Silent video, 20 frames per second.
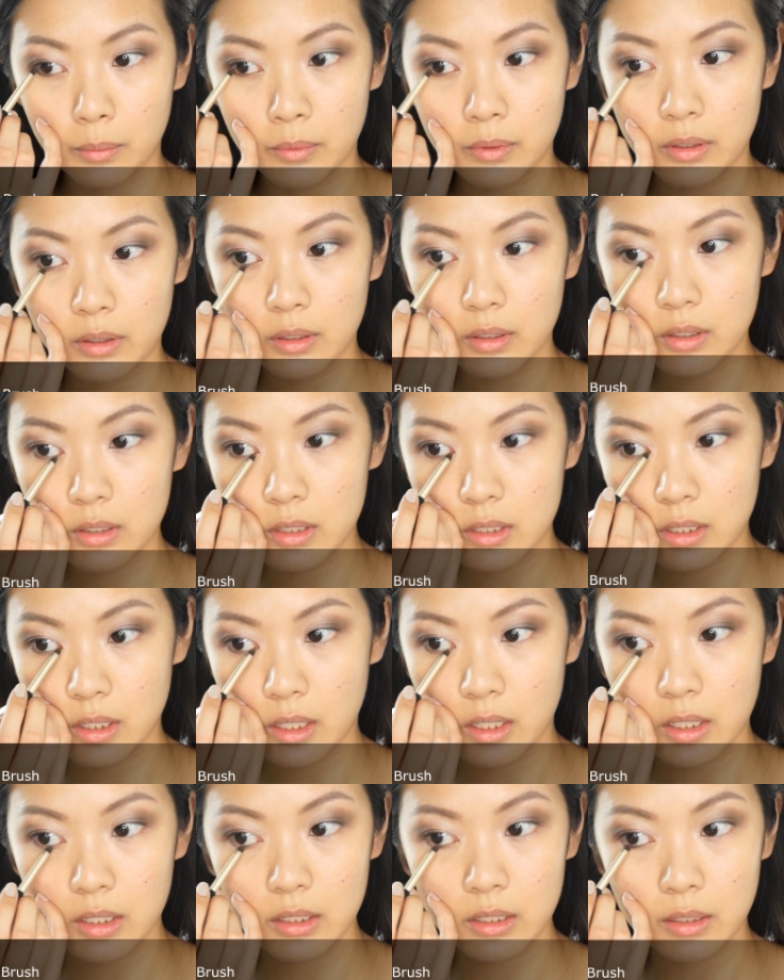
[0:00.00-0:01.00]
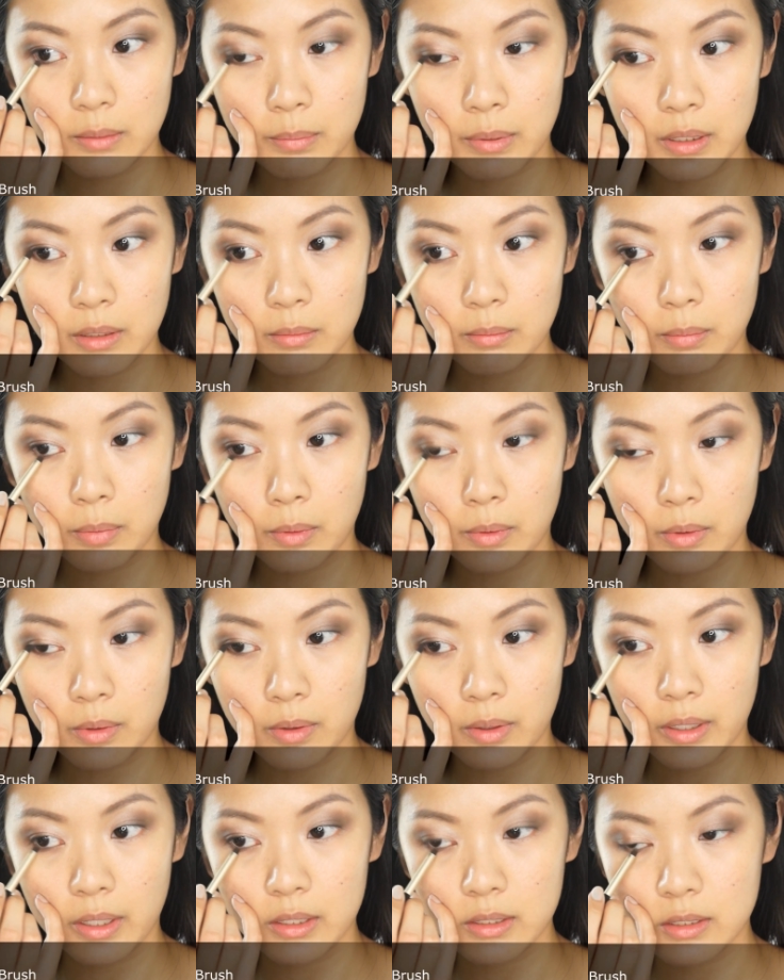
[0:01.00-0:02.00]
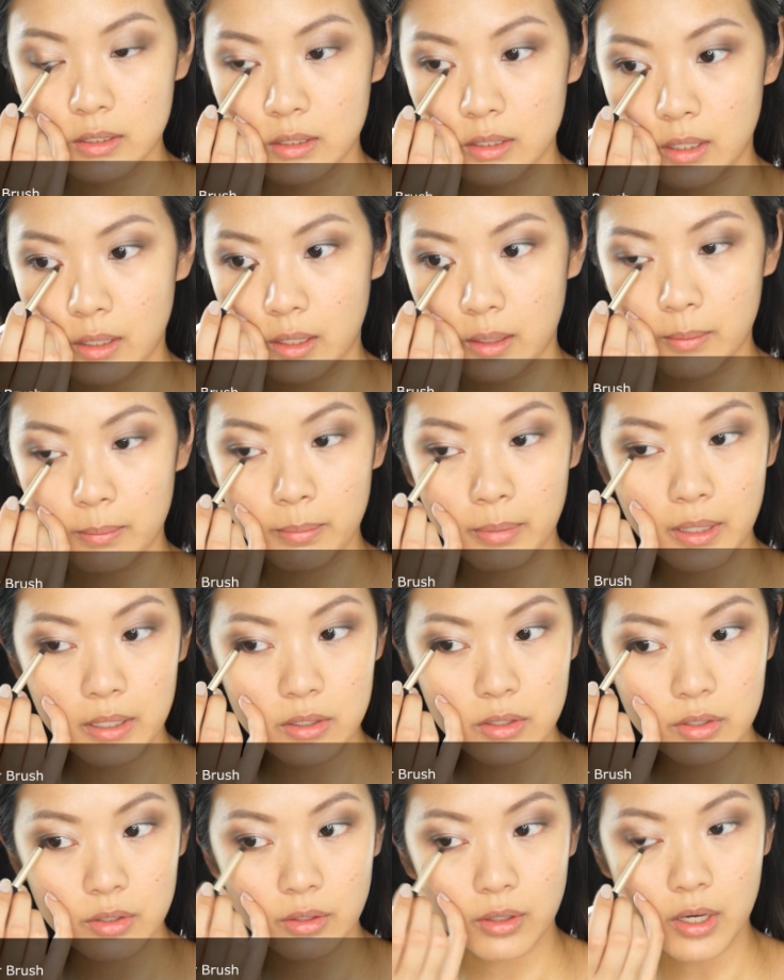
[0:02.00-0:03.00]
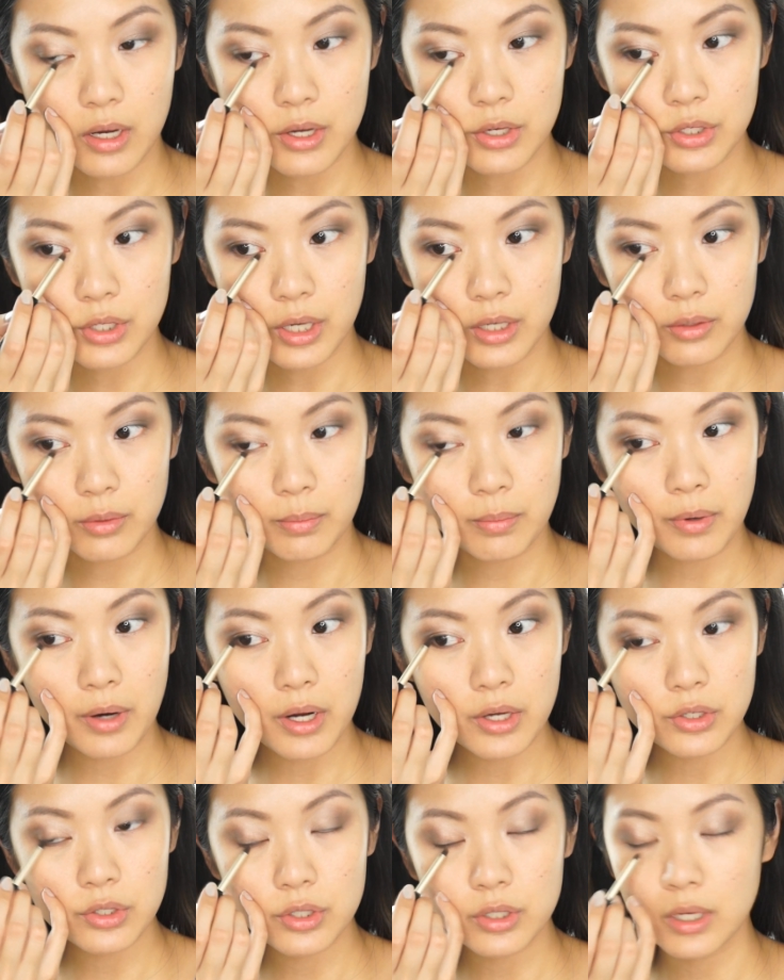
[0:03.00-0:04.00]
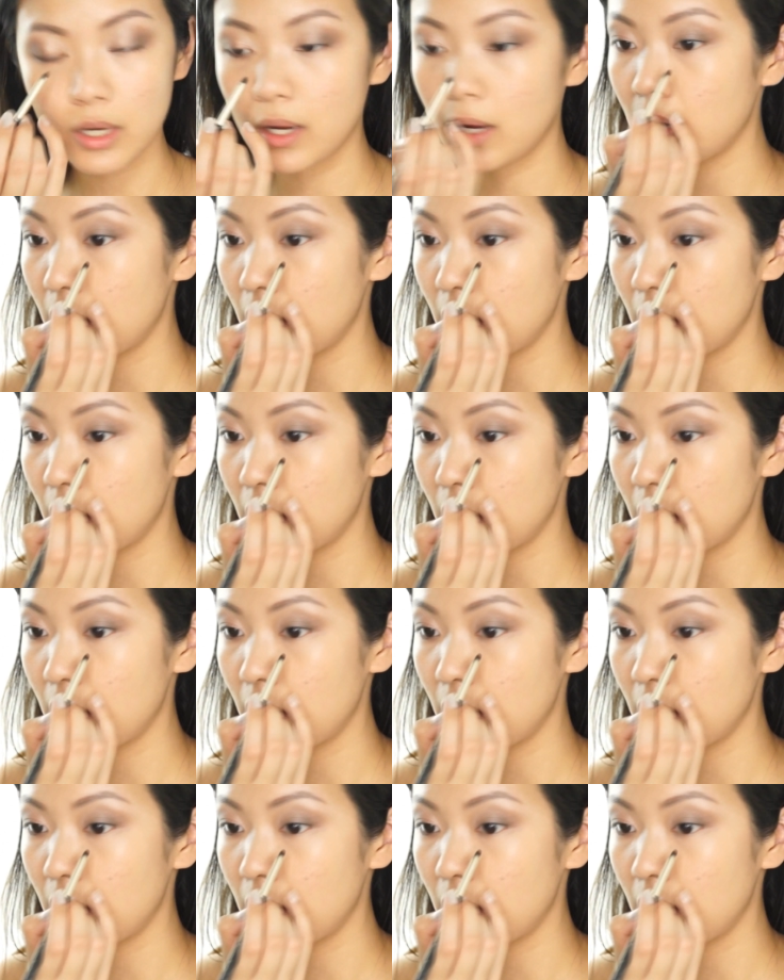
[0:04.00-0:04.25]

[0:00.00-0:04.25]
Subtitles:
with a tiny pinpoint pencil eyeshadow brush